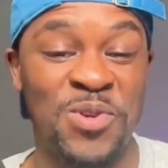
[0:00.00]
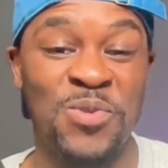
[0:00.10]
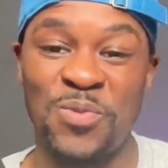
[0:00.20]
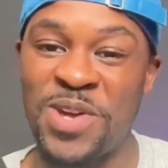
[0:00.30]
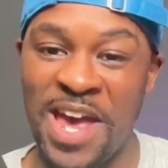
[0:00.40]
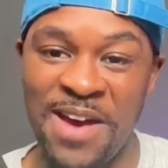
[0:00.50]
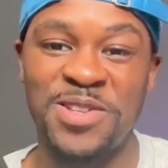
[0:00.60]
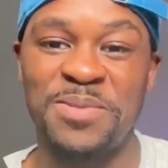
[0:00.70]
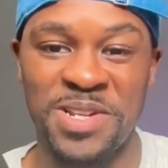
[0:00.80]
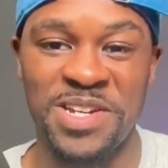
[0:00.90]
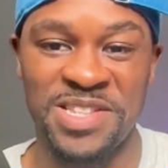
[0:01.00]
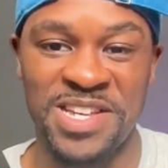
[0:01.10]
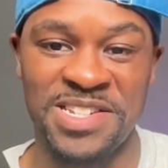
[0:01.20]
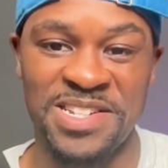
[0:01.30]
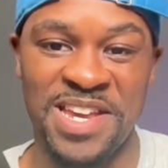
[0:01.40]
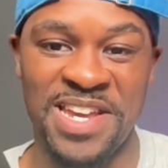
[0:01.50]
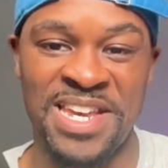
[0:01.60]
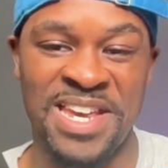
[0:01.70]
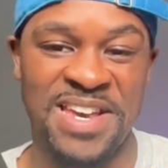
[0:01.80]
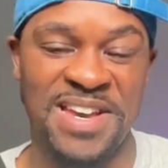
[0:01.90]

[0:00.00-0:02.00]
We have to plug that today.